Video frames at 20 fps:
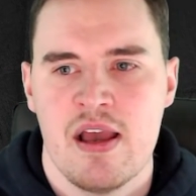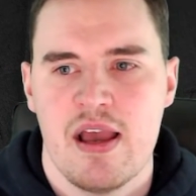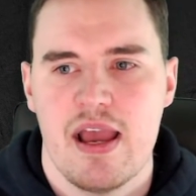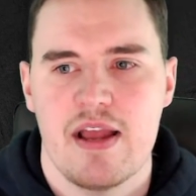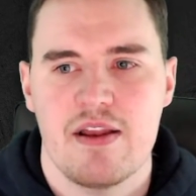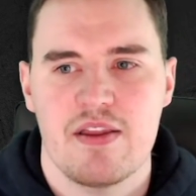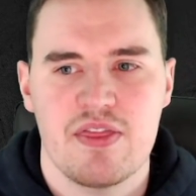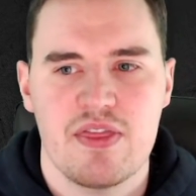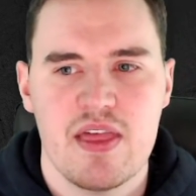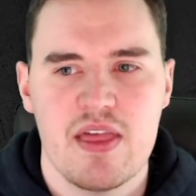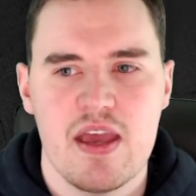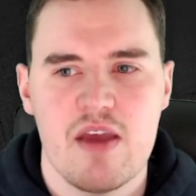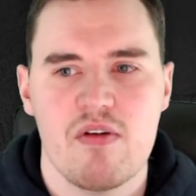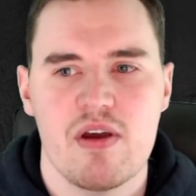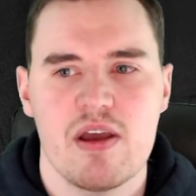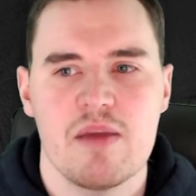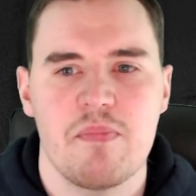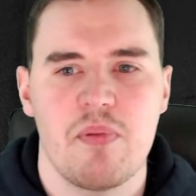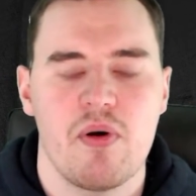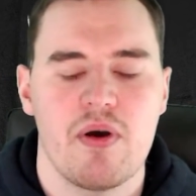In
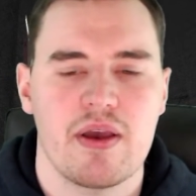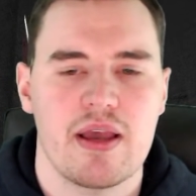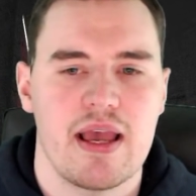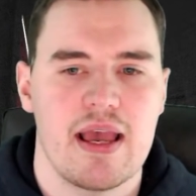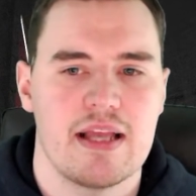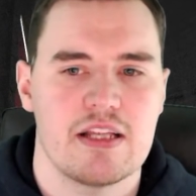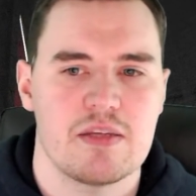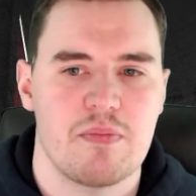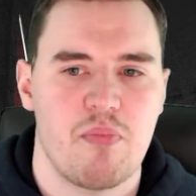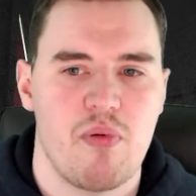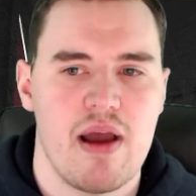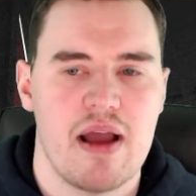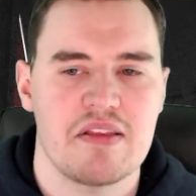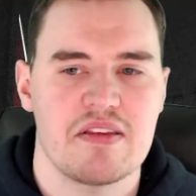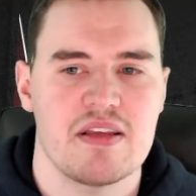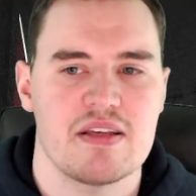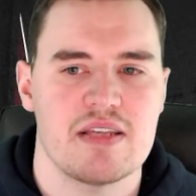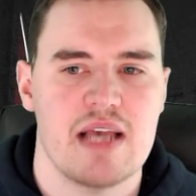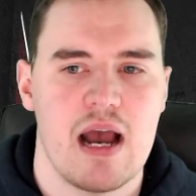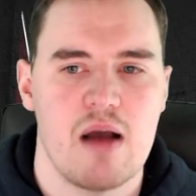theory, putting it into
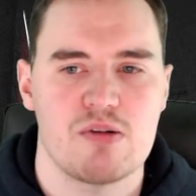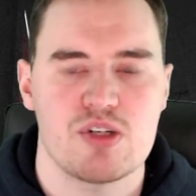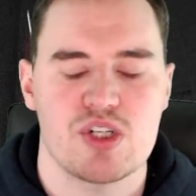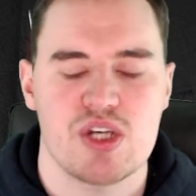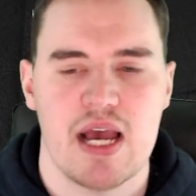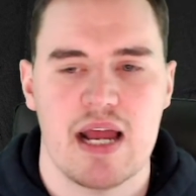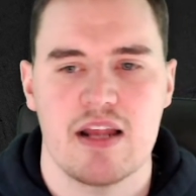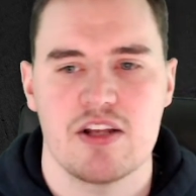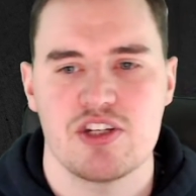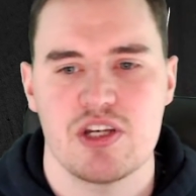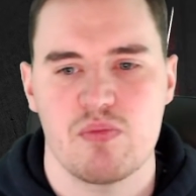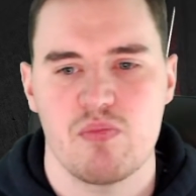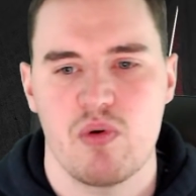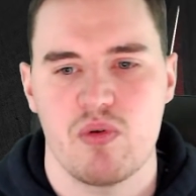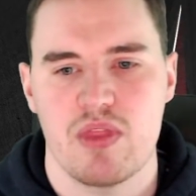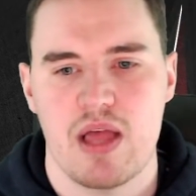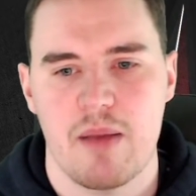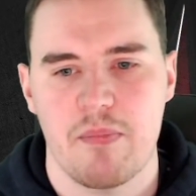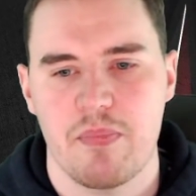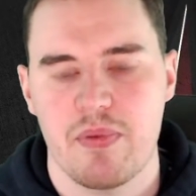practice, how challenging will
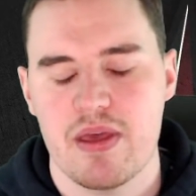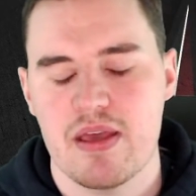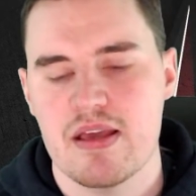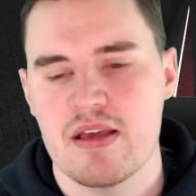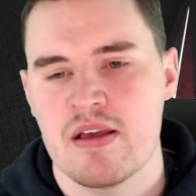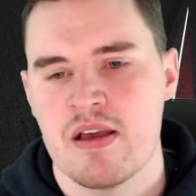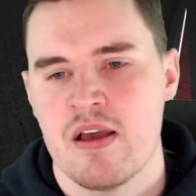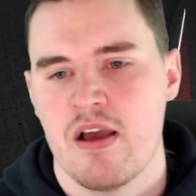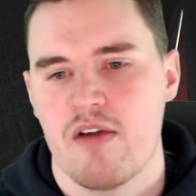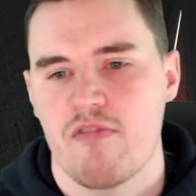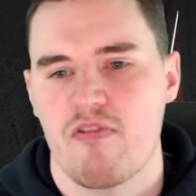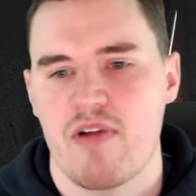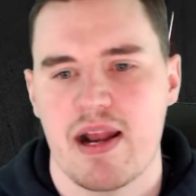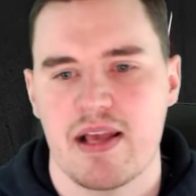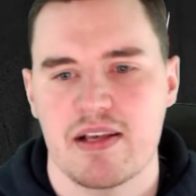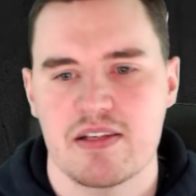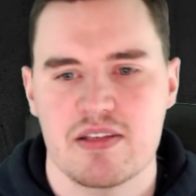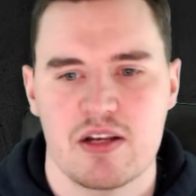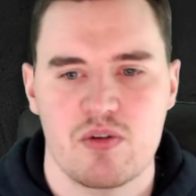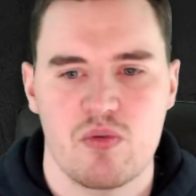that be?
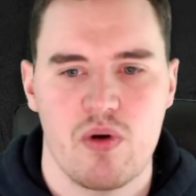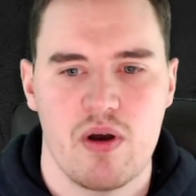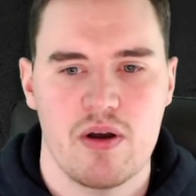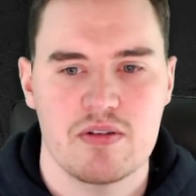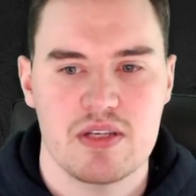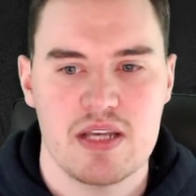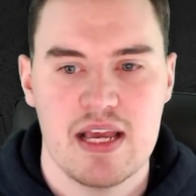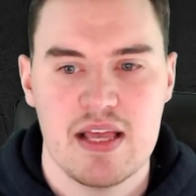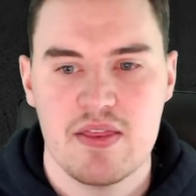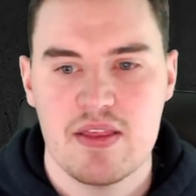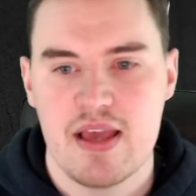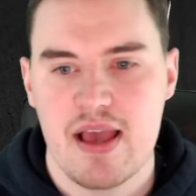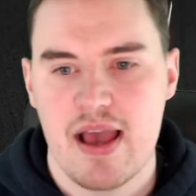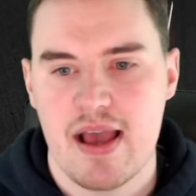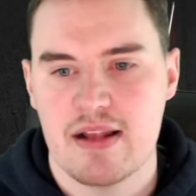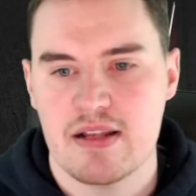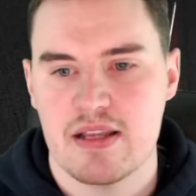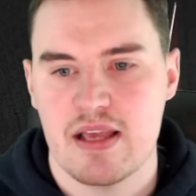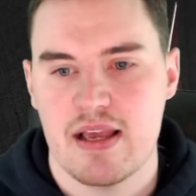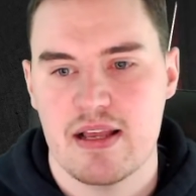Rangnick said, quote, in the
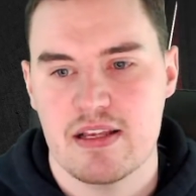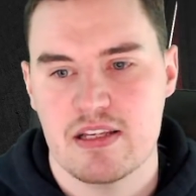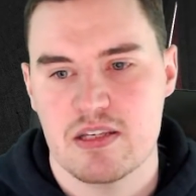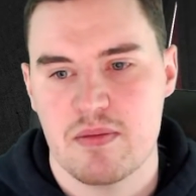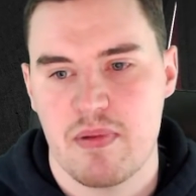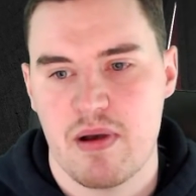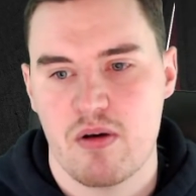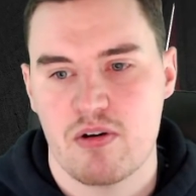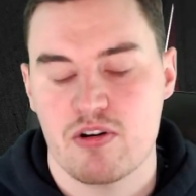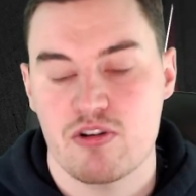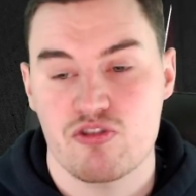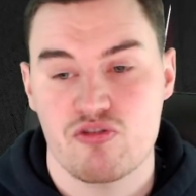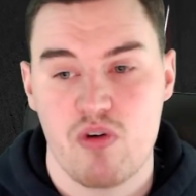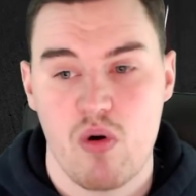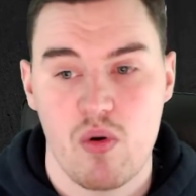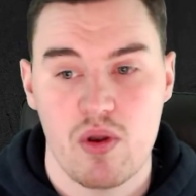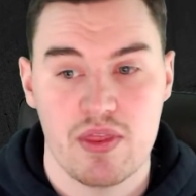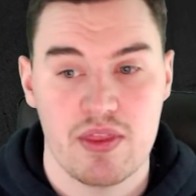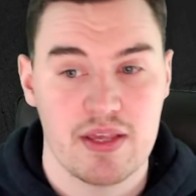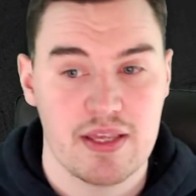end, it is about
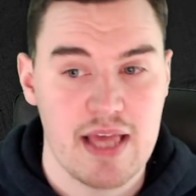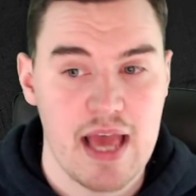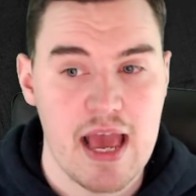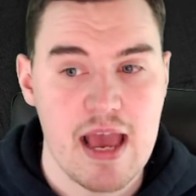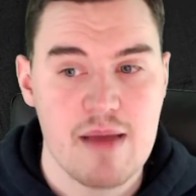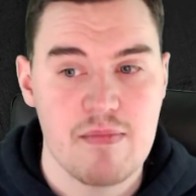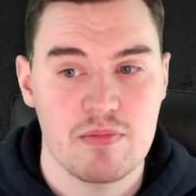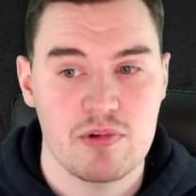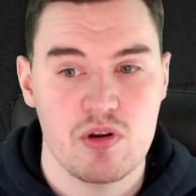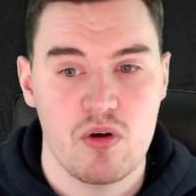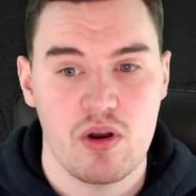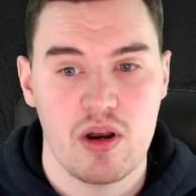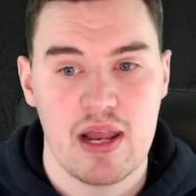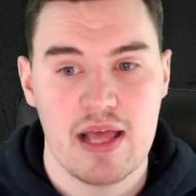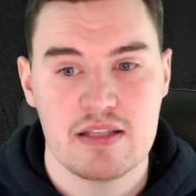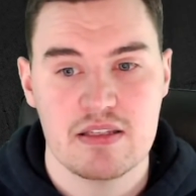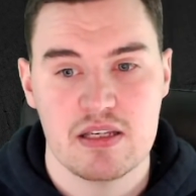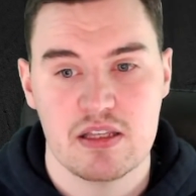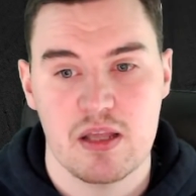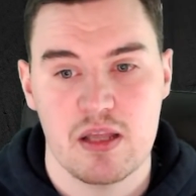controlling the game, not
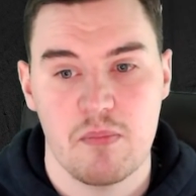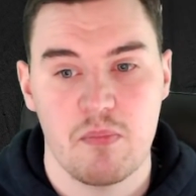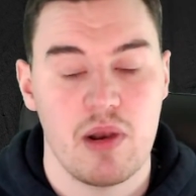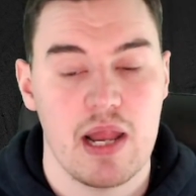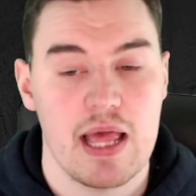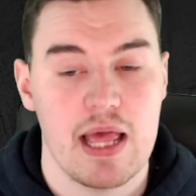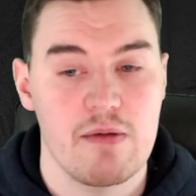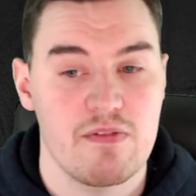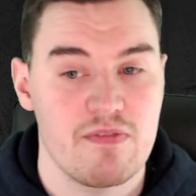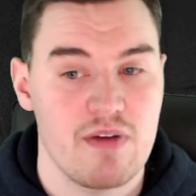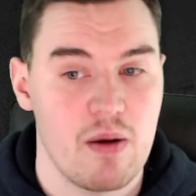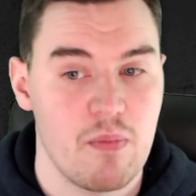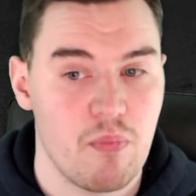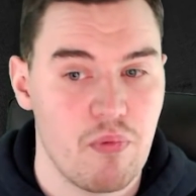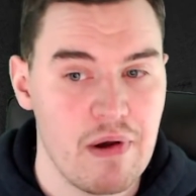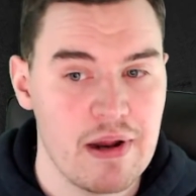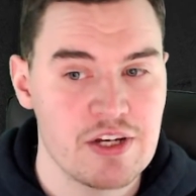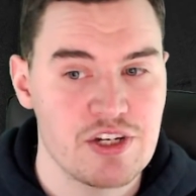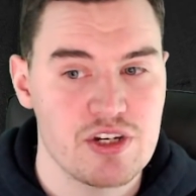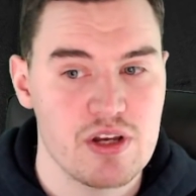letting them play without
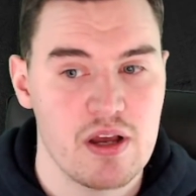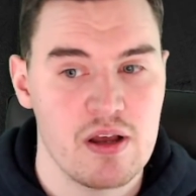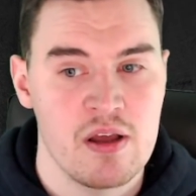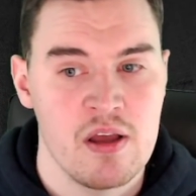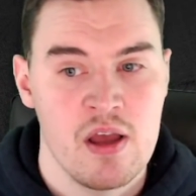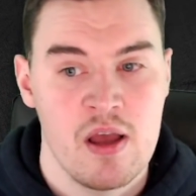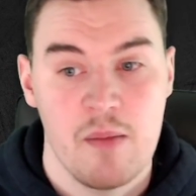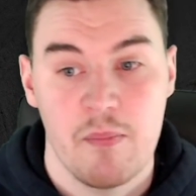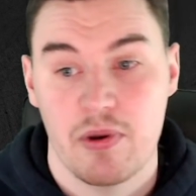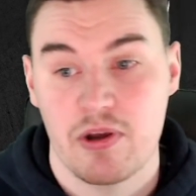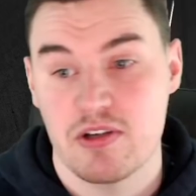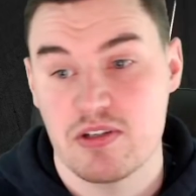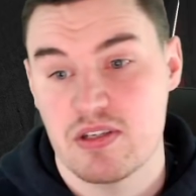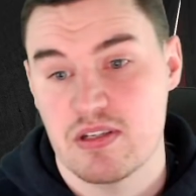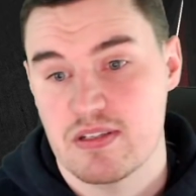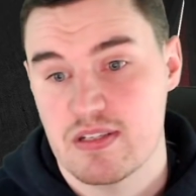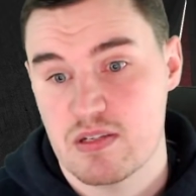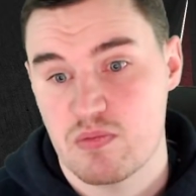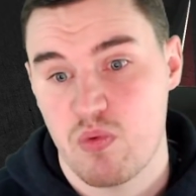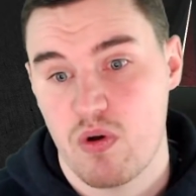pressure, because
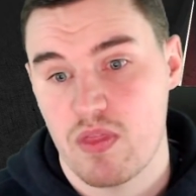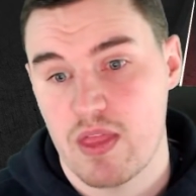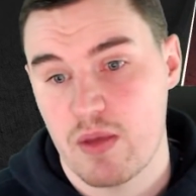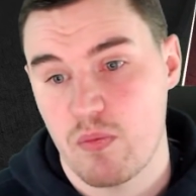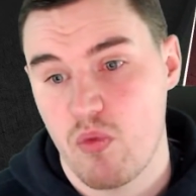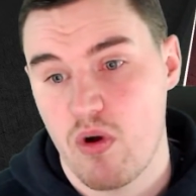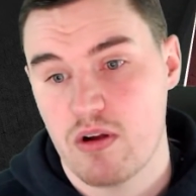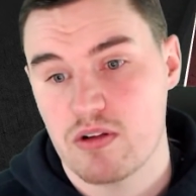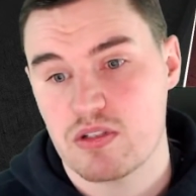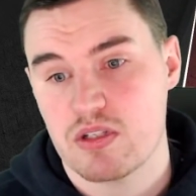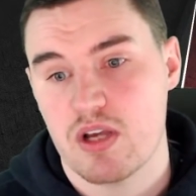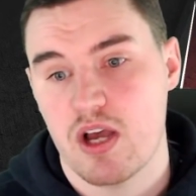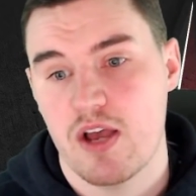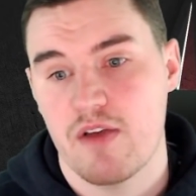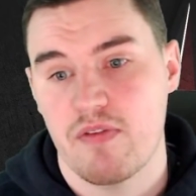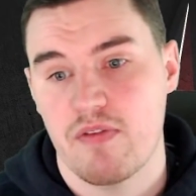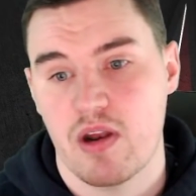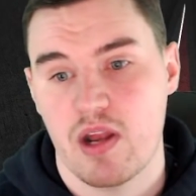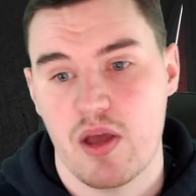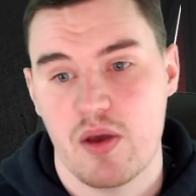this is what they want,
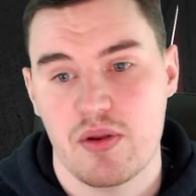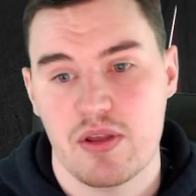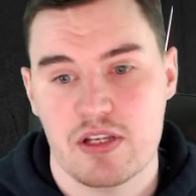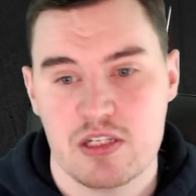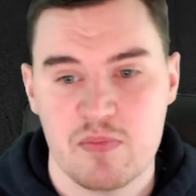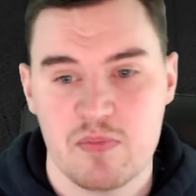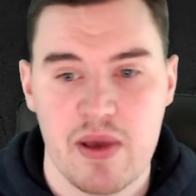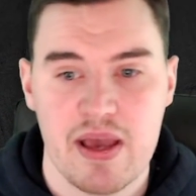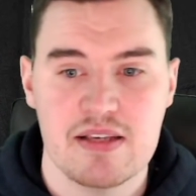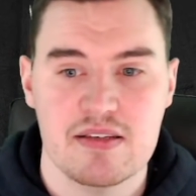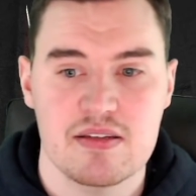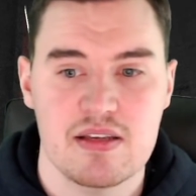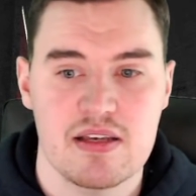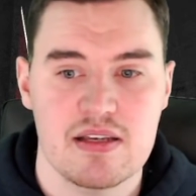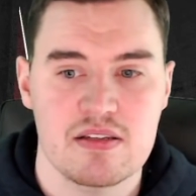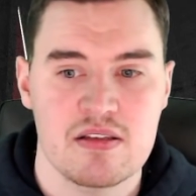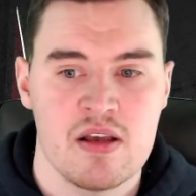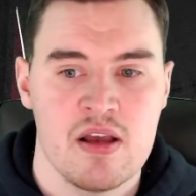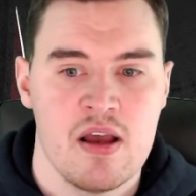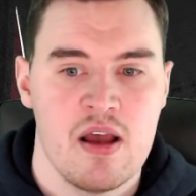overloading
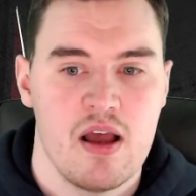spaces.